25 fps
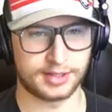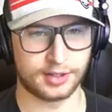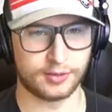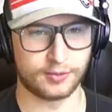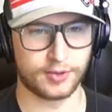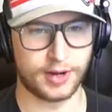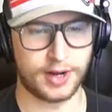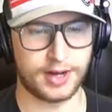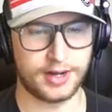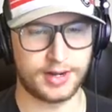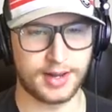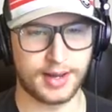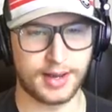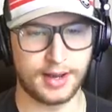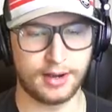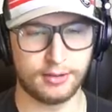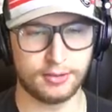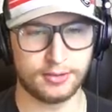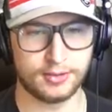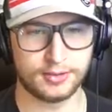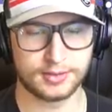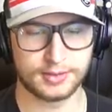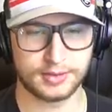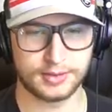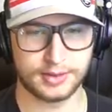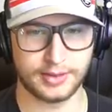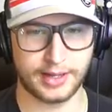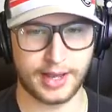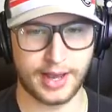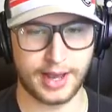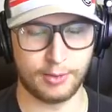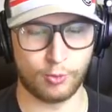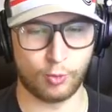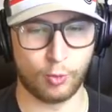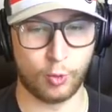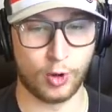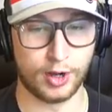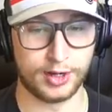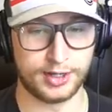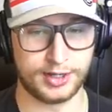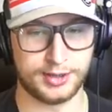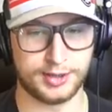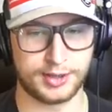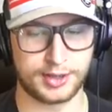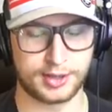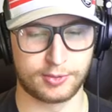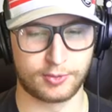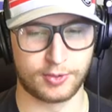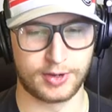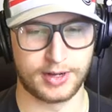so right now at one
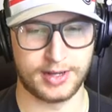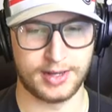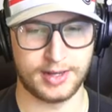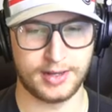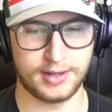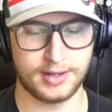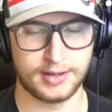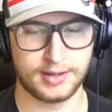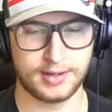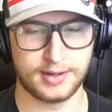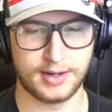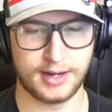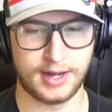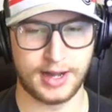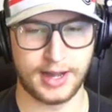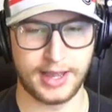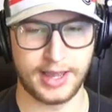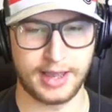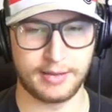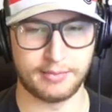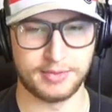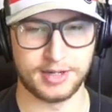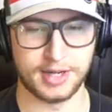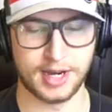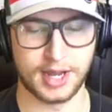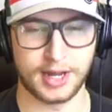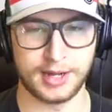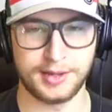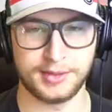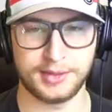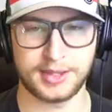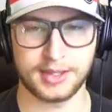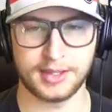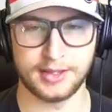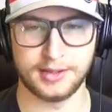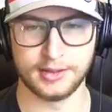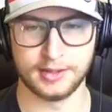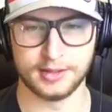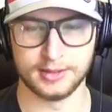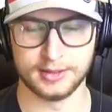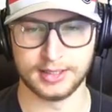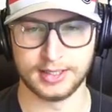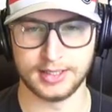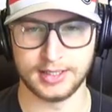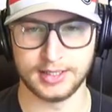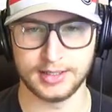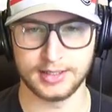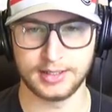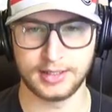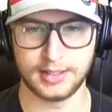and three, I am ninth in the
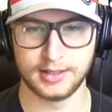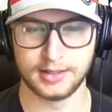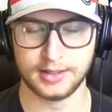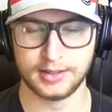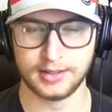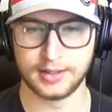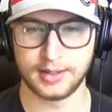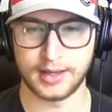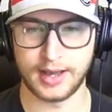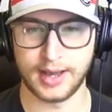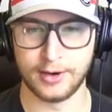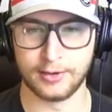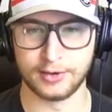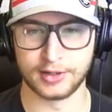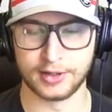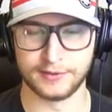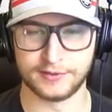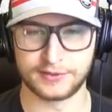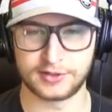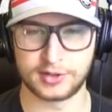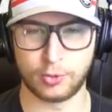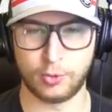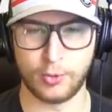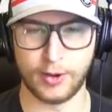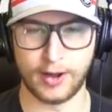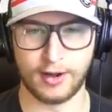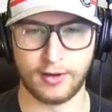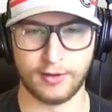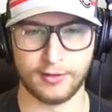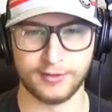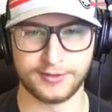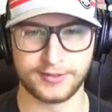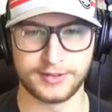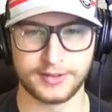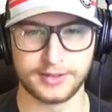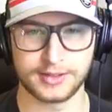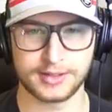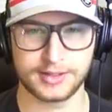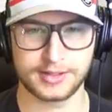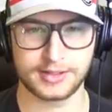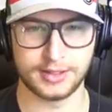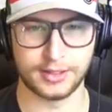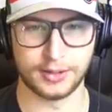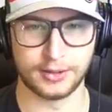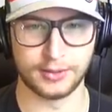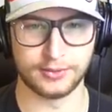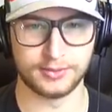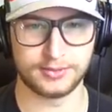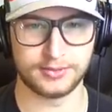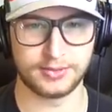league out of twelve.
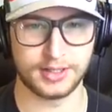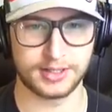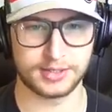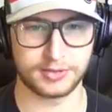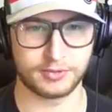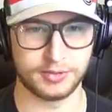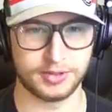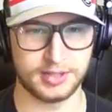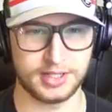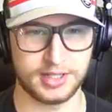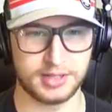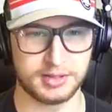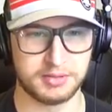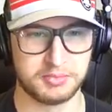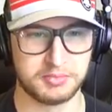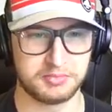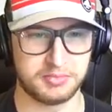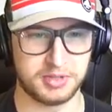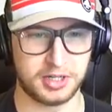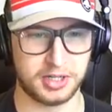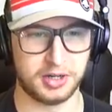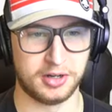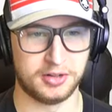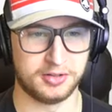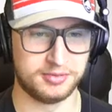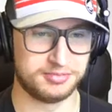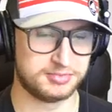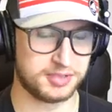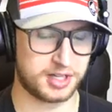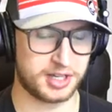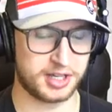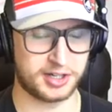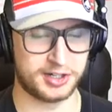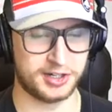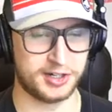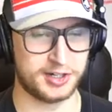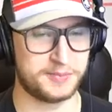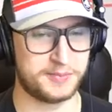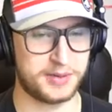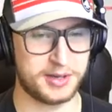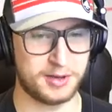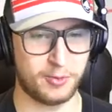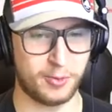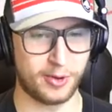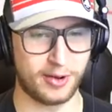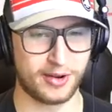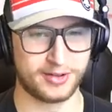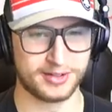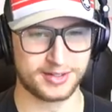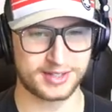So it's really, you know, it could be
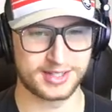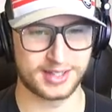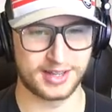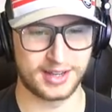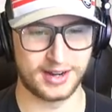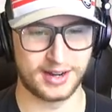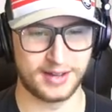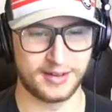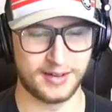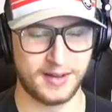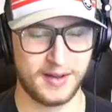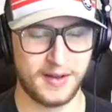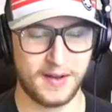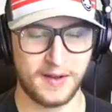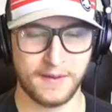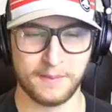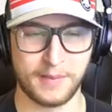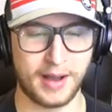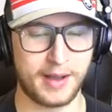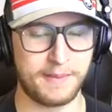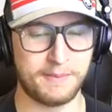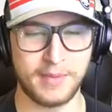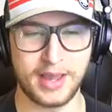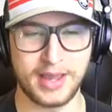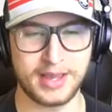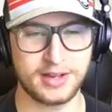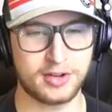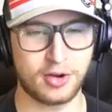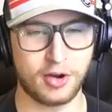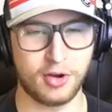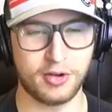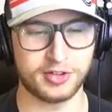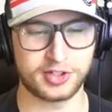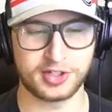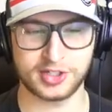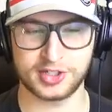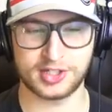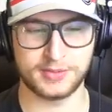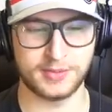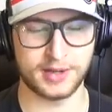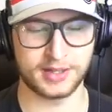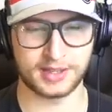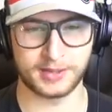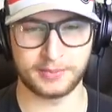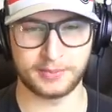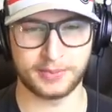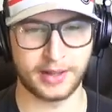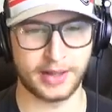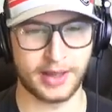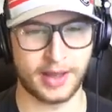worse. And I, my main goal is just to make
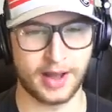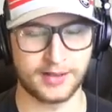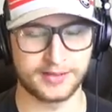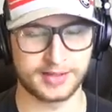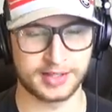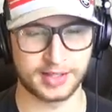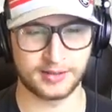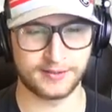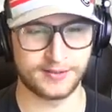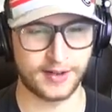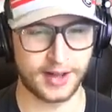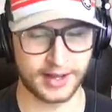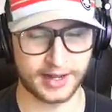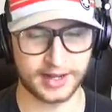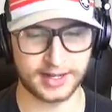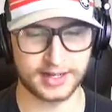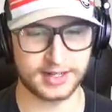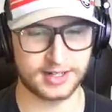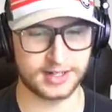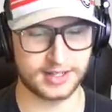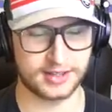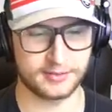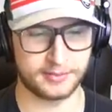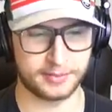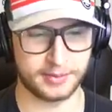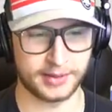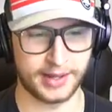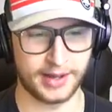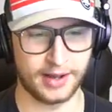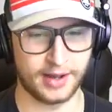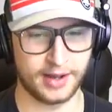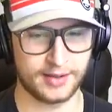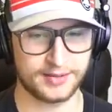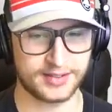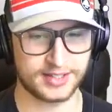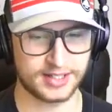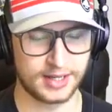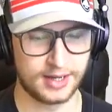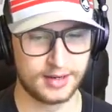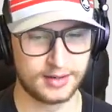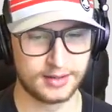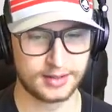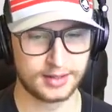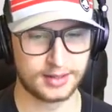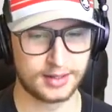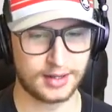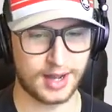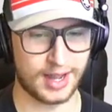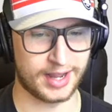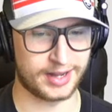the playoffs. Like, if I get into the playoffs,
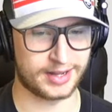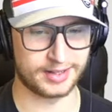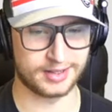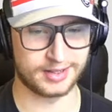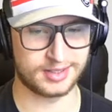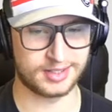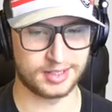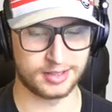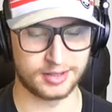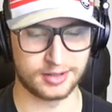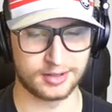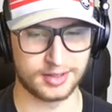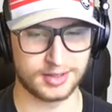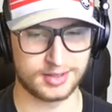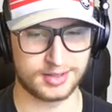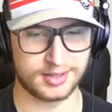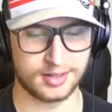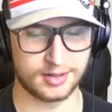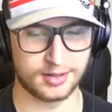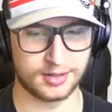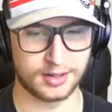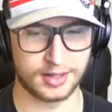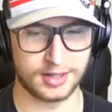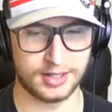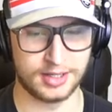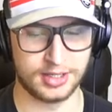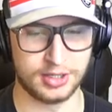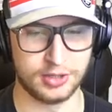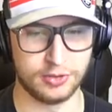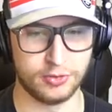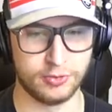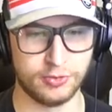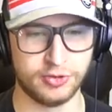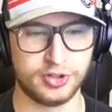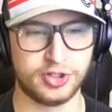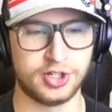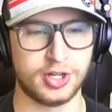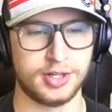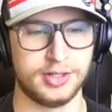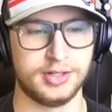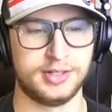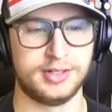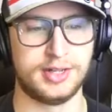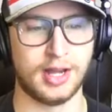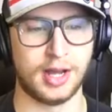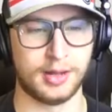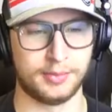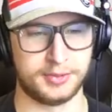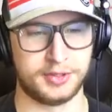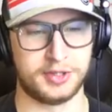I consider this year a huge
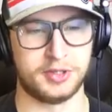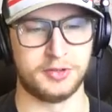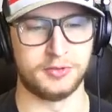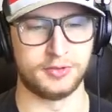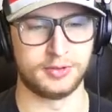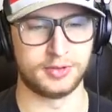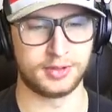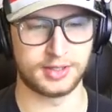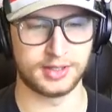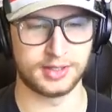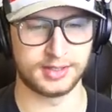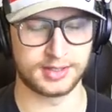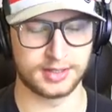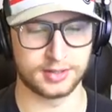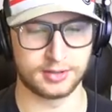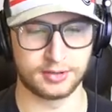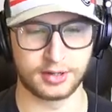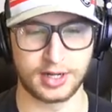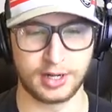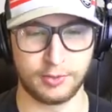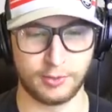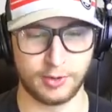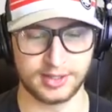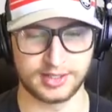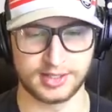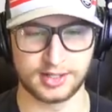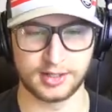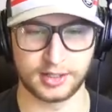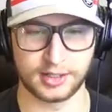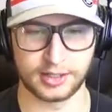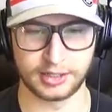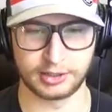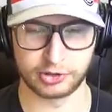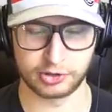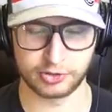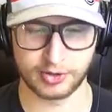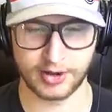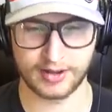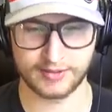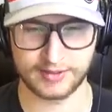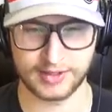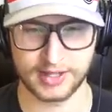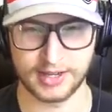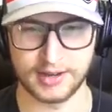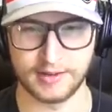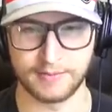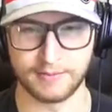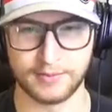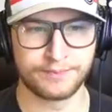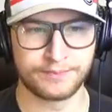W, considering it was an auto draft
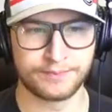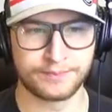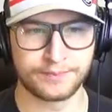team.